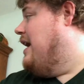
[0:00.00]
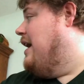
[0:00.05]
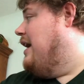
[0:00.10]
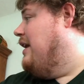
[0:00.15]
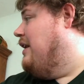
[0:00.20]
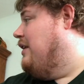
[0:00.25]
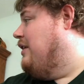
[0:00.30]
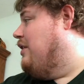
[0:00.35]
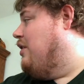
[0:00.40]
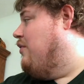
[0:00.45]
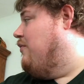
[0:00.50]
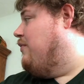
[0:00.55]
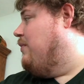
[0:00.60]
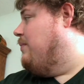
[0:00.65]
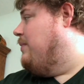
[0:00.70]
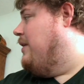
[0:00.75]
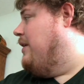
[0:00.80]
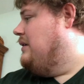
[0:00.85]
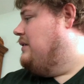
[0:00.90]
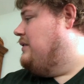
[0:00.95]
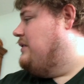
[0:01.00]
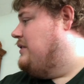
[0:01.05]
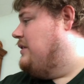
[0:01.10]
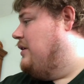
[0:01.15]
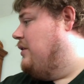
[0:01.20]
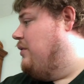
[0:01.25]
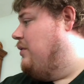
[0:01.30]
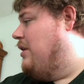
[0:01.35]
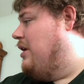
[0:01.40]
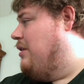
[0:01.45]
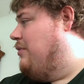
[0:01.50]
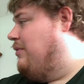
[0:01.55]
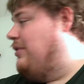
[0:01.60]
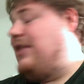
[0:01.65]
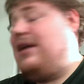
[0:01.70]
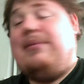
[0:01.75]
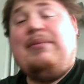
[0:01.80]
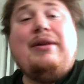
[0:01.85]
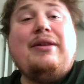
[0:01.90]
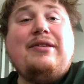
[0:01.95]
and go from there. So uh, with
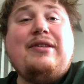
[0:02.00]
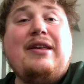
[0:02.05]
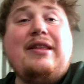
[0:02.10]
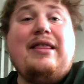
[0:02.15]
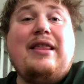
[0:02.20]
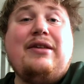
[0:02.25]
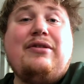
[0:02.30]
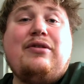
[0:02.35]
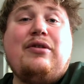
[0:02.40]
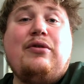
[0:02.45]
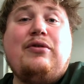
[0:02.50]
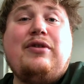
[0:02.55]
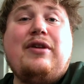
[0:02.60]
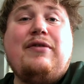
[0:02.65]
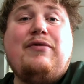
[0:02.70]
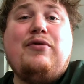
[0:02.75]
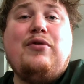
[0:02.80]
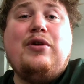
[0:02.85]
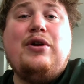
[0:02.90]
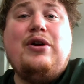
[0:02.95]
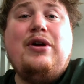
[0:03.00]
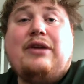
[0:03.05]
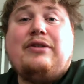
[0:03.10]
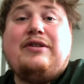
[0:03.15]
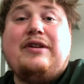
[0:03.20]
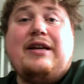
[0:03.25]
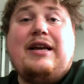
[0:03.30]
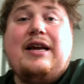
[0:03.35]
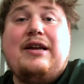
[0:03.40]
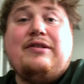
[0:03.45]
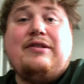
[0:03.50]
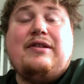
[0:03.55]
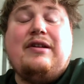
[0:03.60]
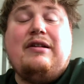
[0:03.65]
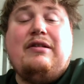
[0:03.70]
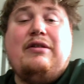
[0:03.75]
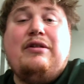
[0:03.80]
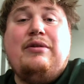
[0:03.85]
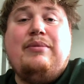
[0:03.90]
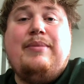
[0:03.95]
that being said, that's Thursday for you. I'll see you guys in
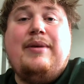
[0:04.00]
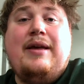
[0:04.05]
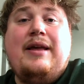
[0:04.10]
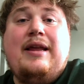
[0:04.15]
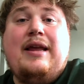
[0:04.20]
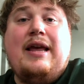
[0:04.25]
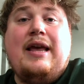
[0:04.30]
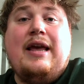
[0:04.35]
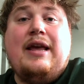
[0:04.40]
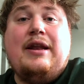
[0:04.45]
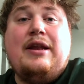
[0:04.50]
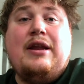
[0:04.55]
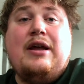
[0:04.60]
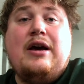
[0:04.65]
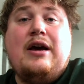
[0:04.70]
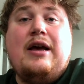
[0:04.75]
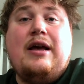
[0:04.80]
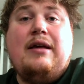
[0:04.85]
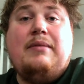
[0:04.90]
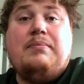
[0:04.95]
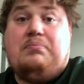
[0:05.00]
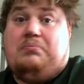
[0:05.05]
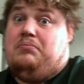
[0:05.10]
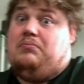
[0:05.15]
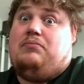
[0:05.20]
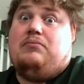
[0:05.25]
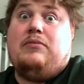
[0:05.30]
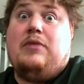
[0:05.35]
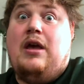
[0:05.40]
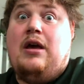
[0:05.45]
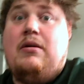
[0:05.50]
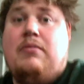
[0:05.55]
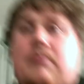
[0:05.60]
a little bit. And uh, yeah.